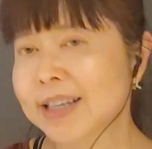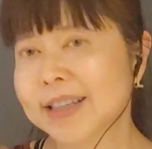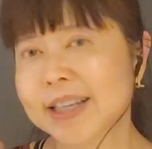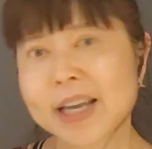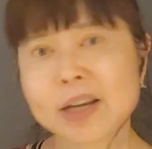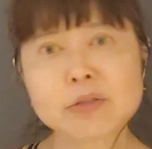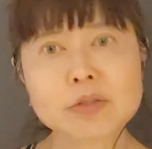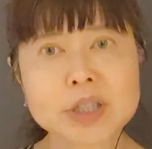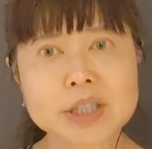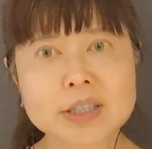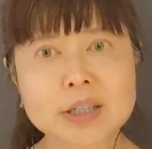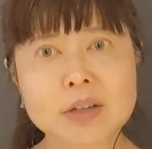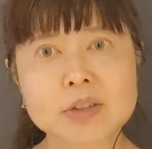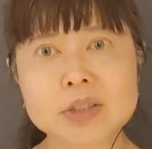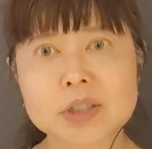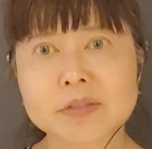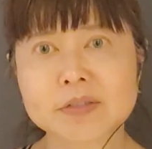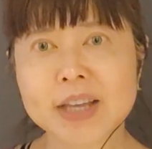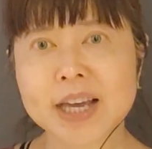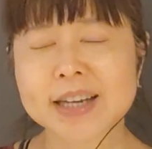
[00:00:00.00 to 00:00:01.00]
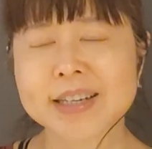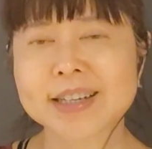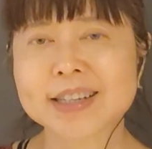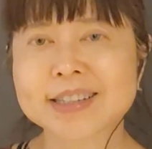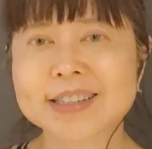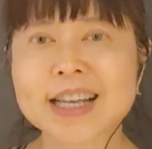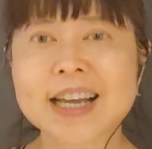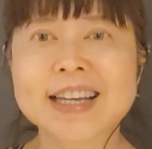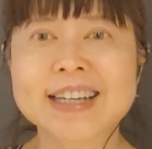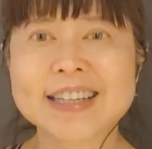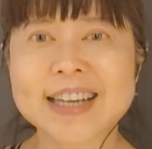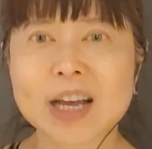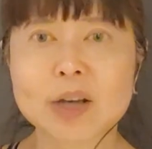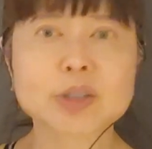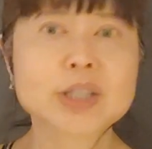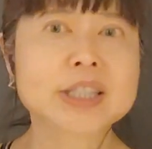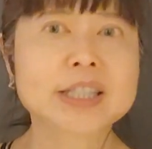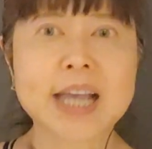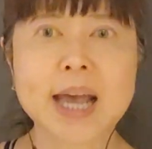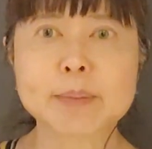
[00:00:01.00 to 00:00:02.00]
The end result of that is now
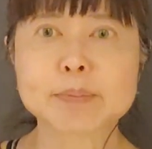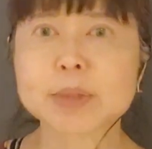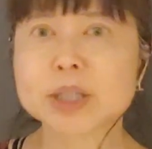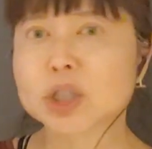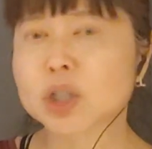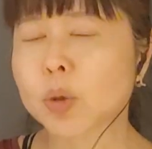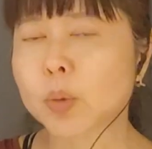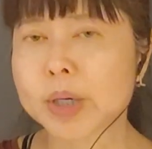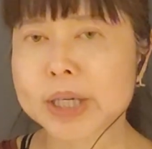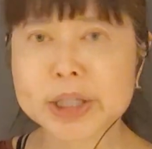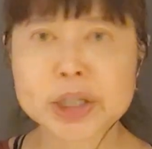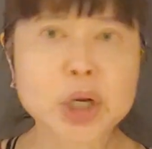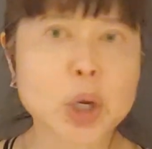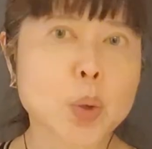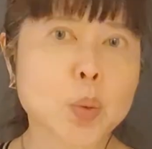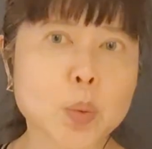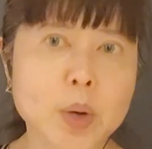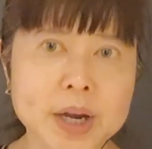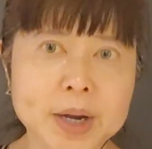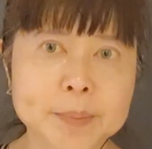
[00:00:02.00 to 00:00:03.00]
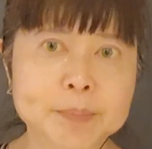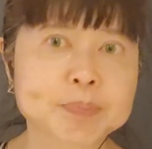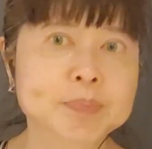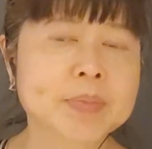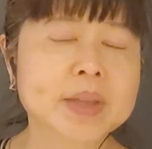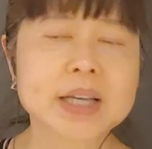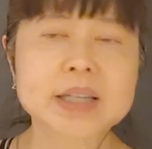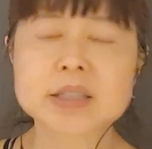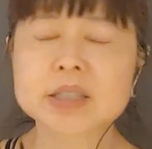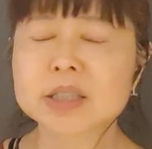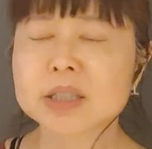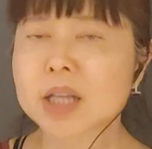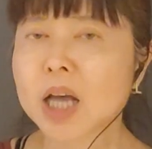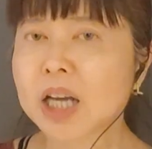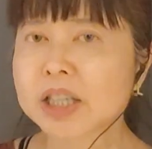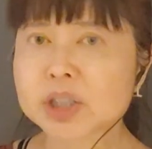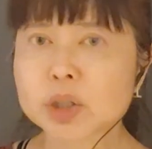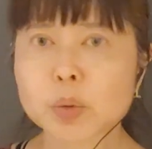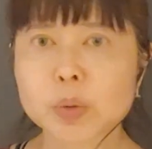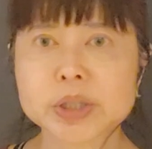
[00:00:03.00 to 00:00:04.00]
SCAP is going nowhere. It's
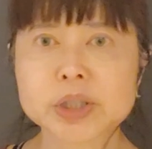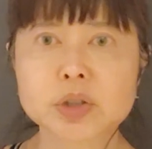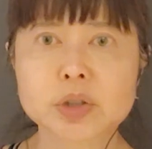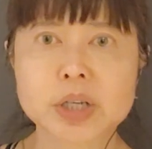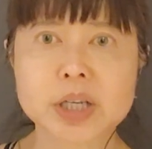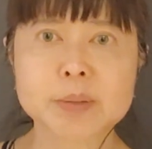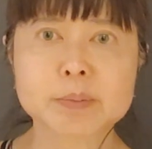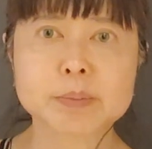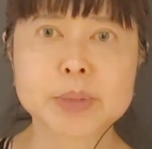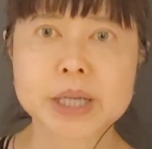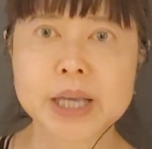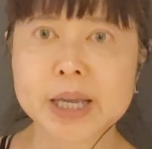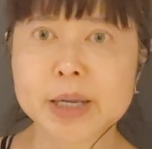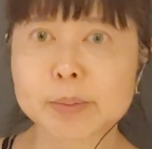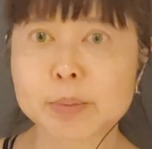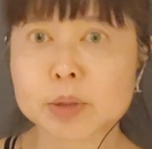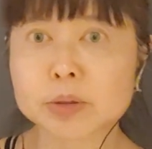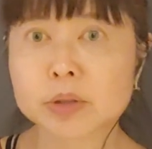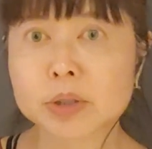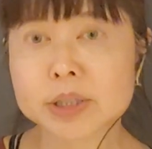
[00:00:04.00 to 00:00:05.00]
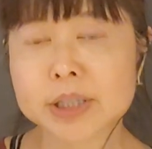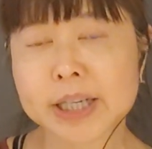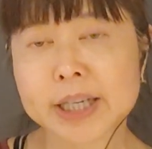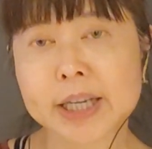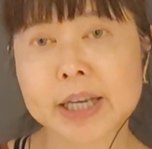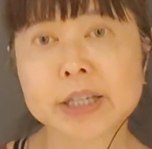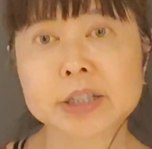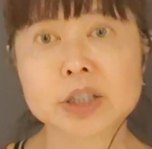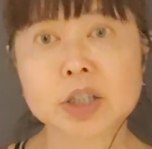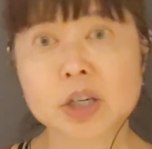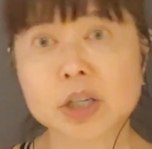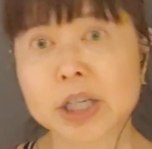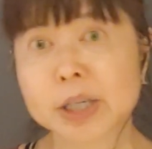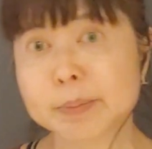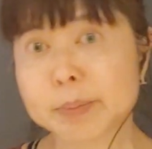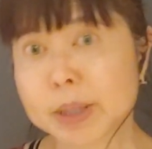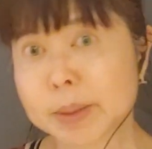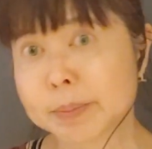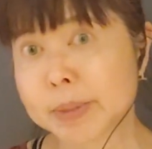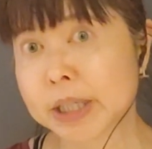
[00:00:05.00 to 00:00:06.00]
not going to be able to take
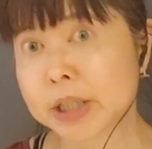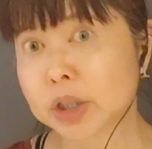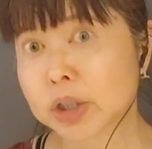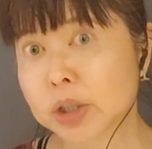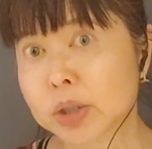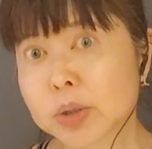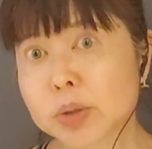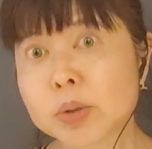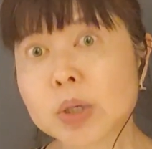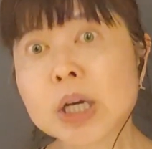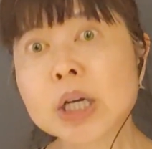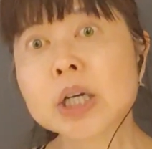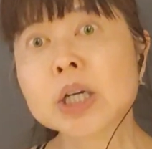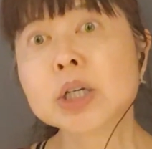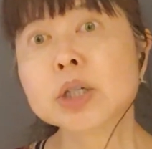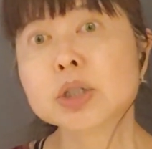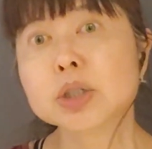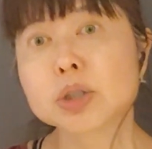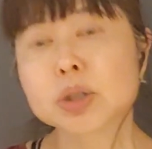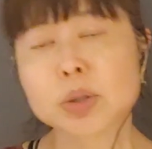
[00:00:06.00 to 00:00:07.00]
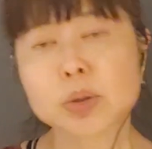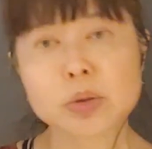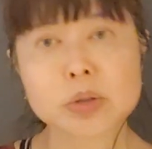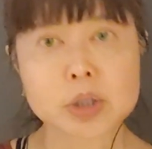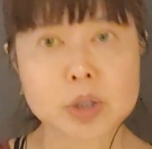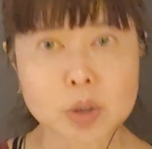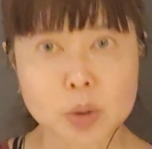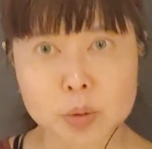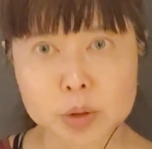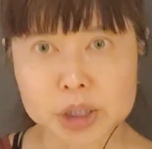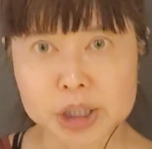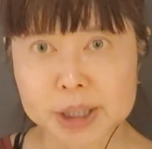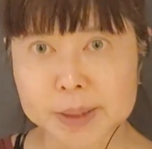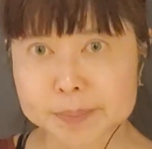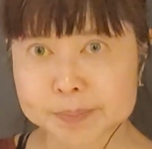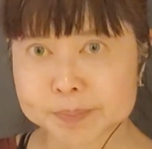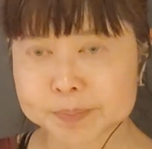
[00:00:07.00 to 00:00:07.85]
SREBP2 to the Golgi.